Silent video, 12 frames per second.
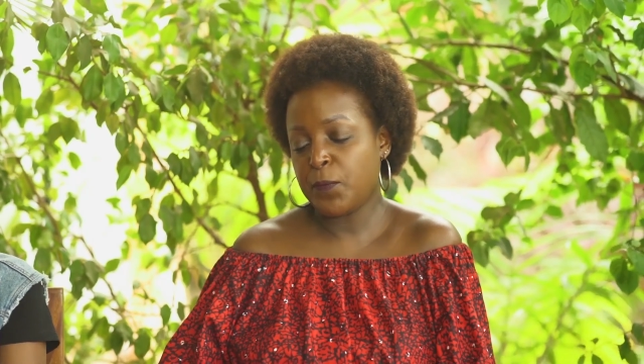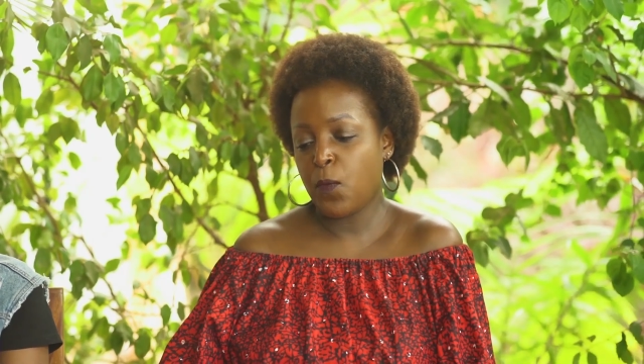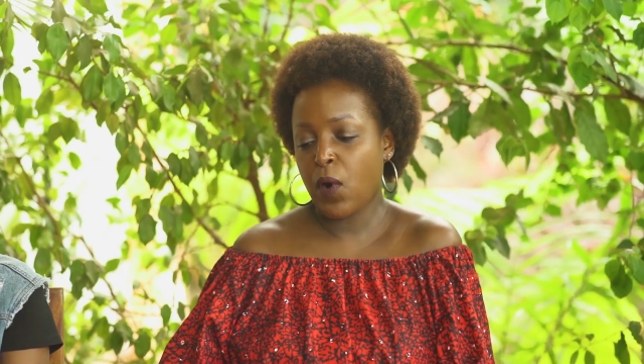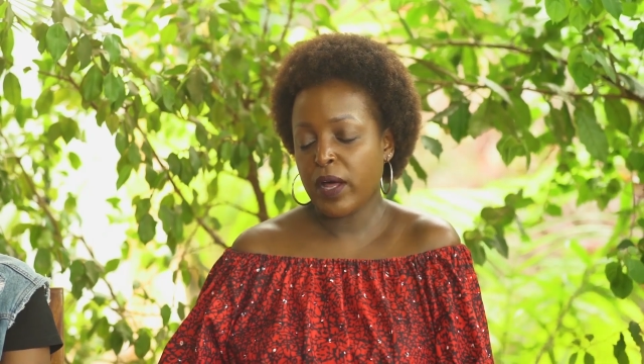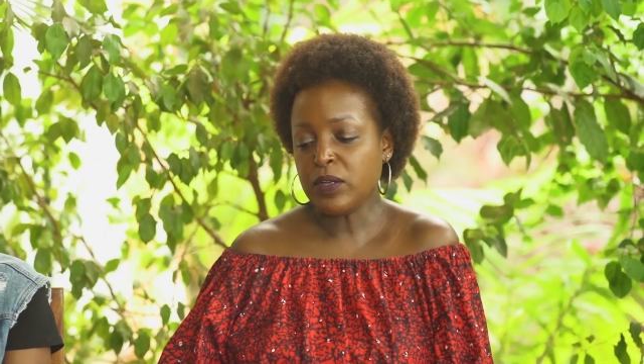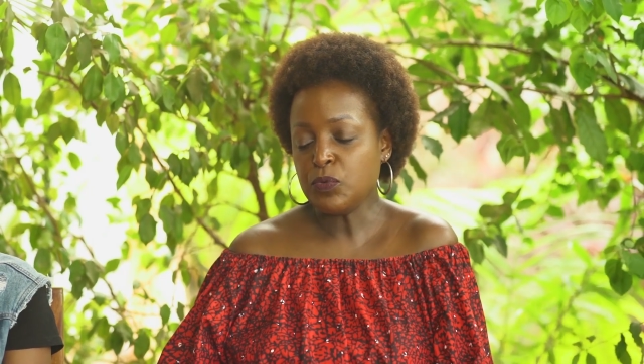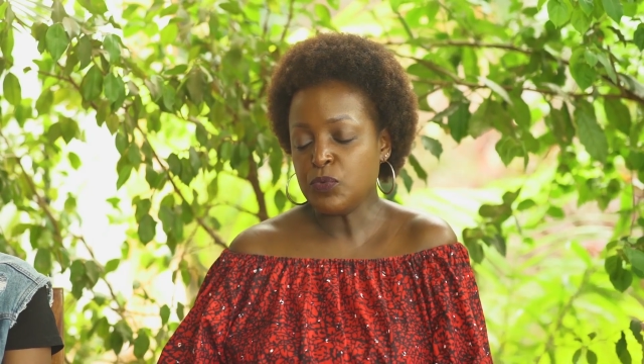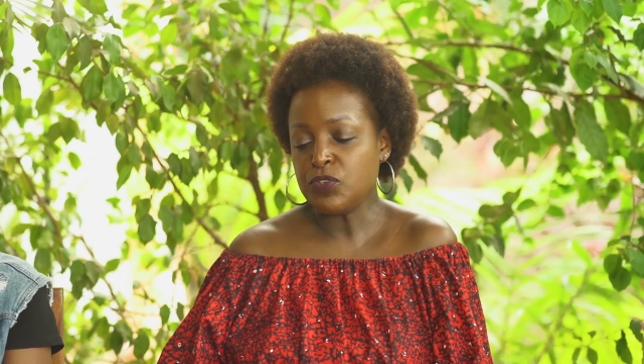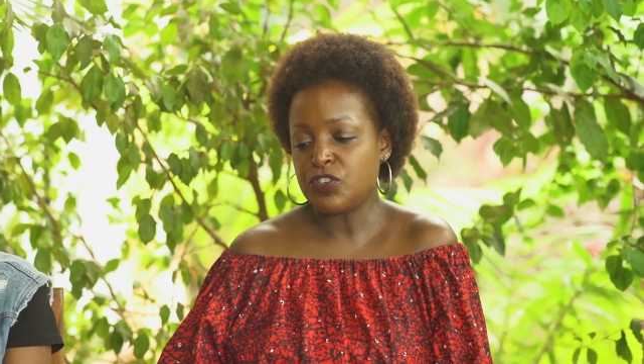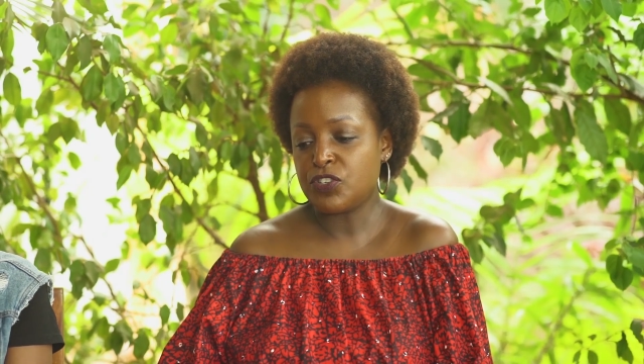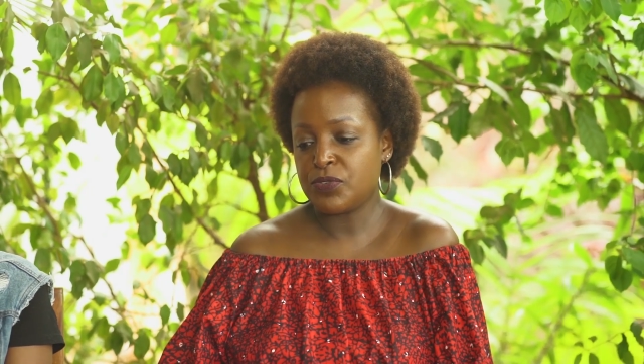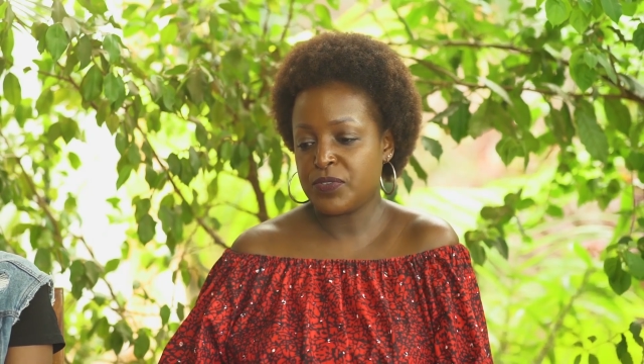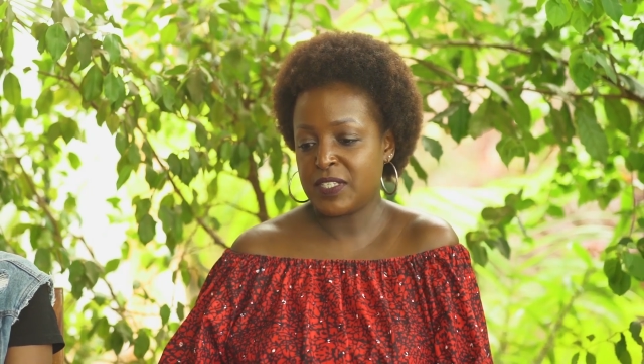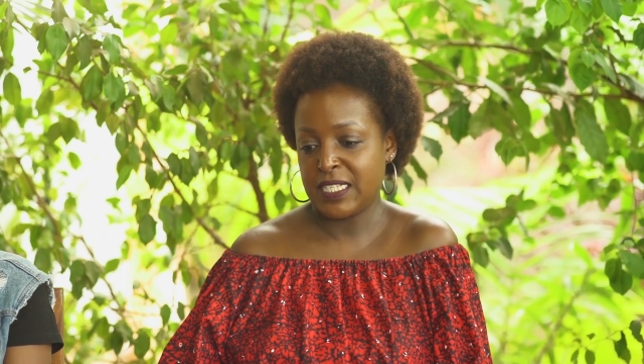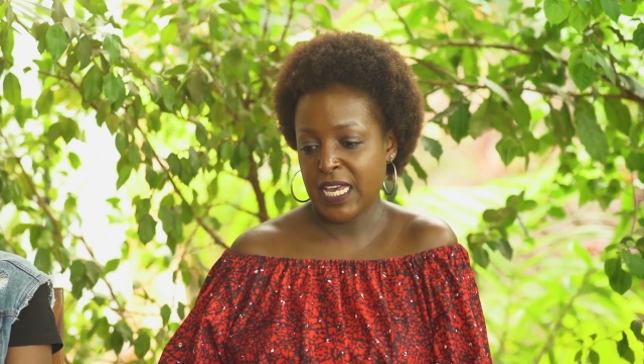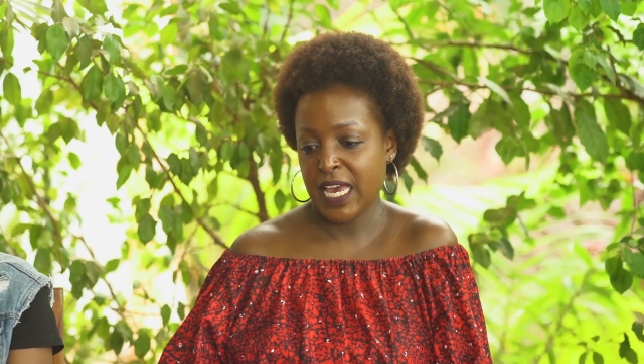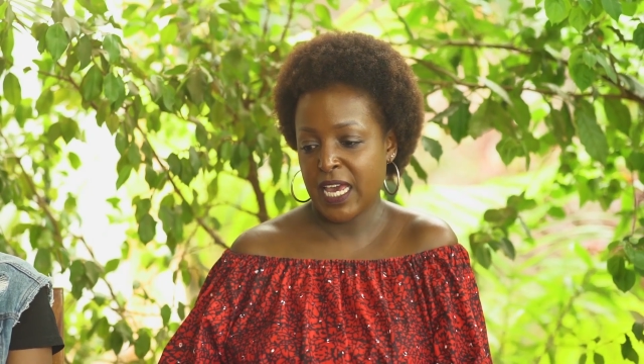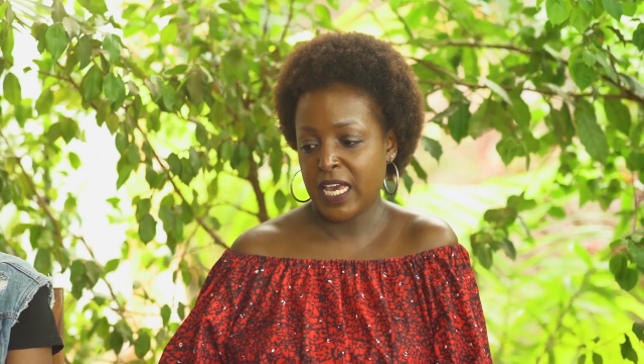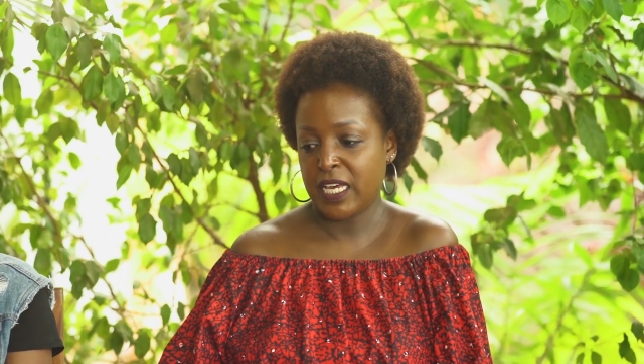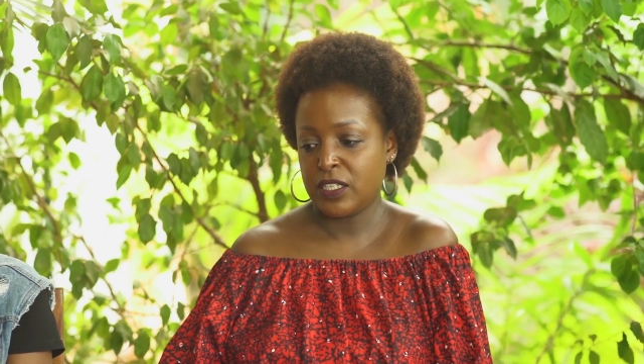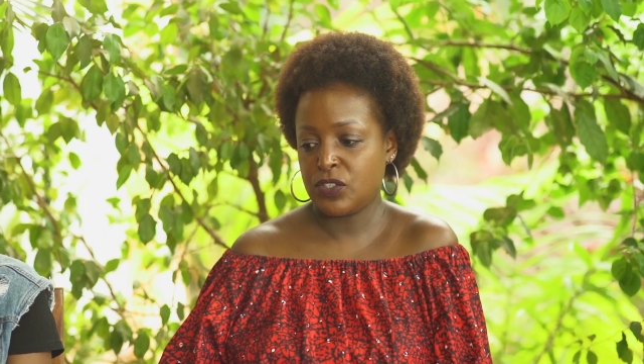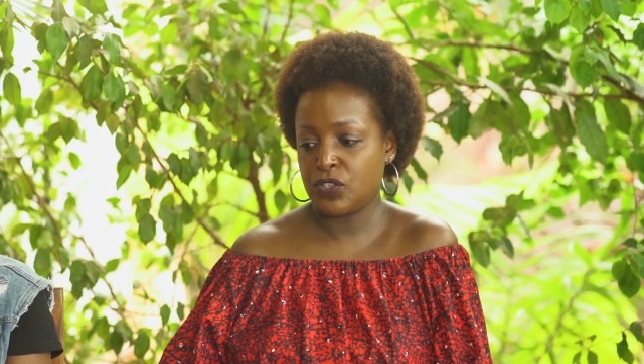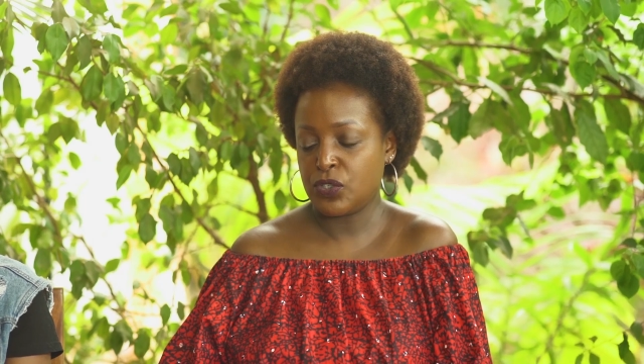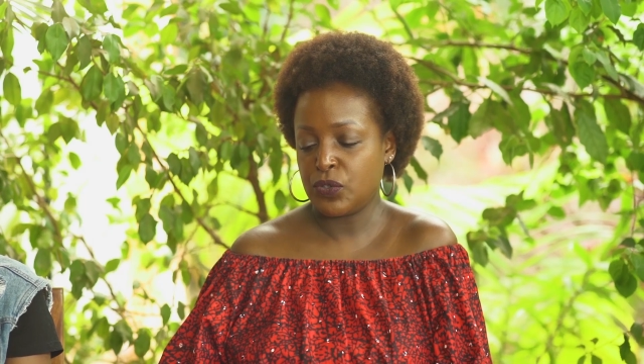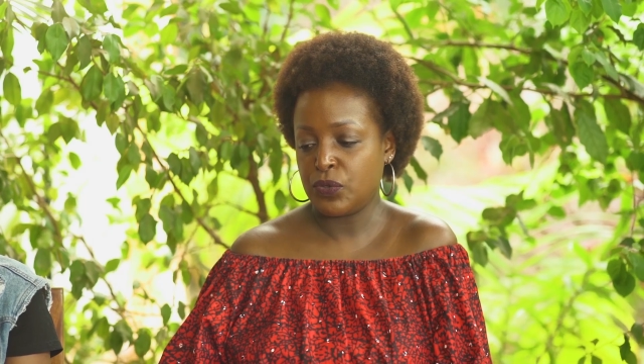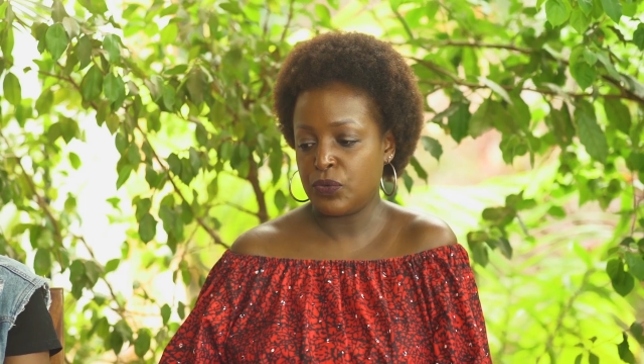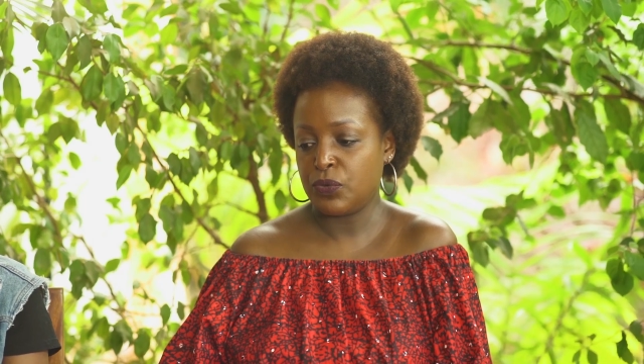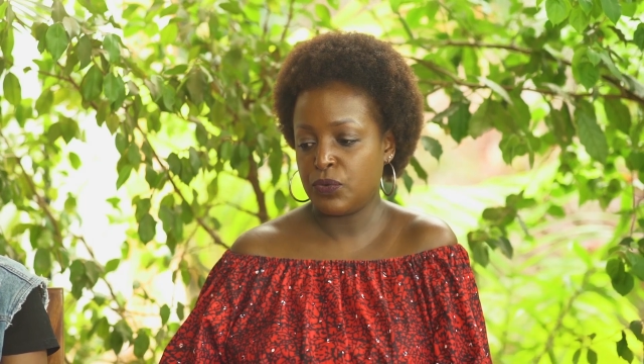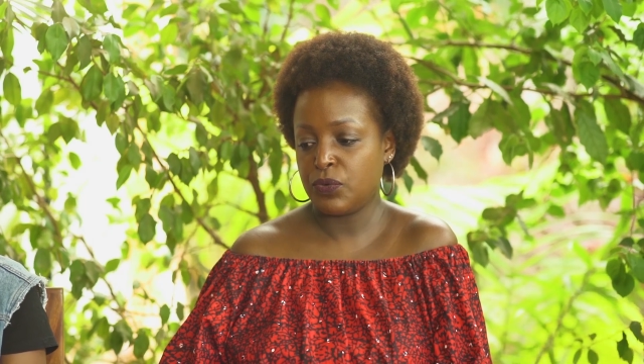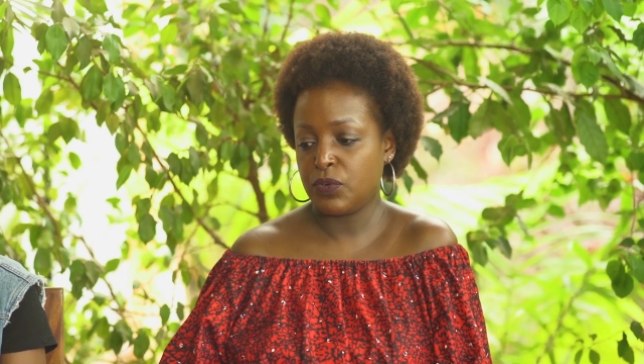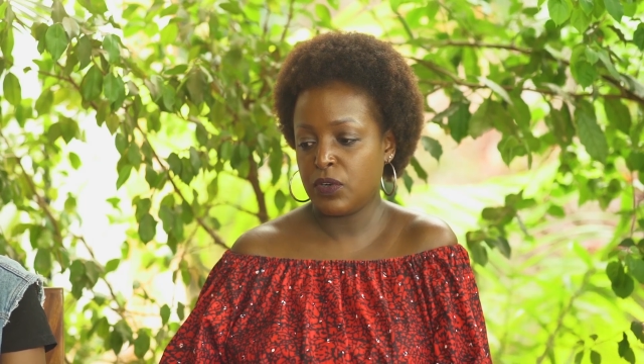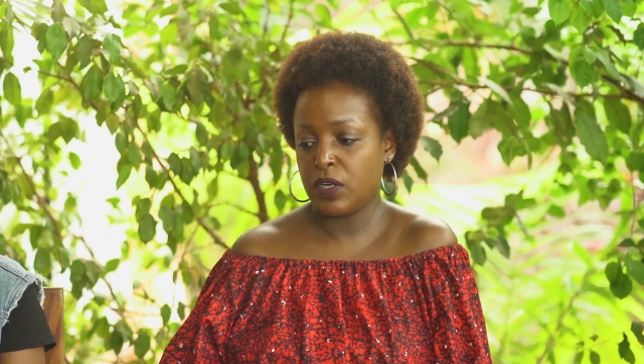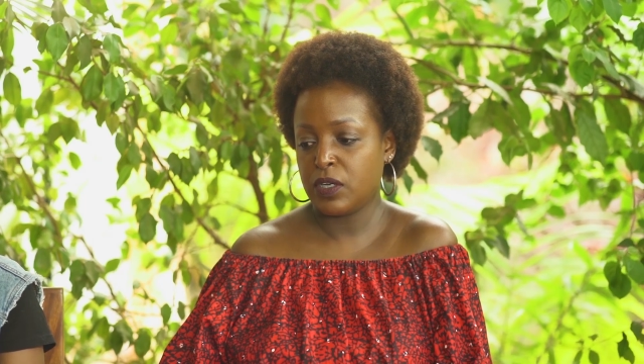what would you say to,